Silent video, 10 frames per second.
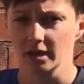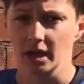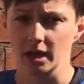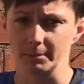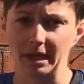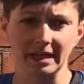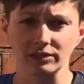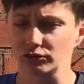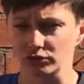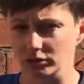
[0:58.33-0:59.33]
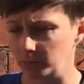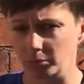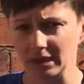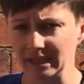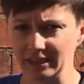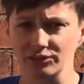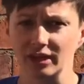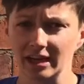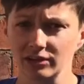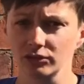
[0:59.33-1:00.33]
and it's just a completely
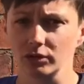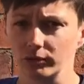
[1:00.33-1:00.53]
change of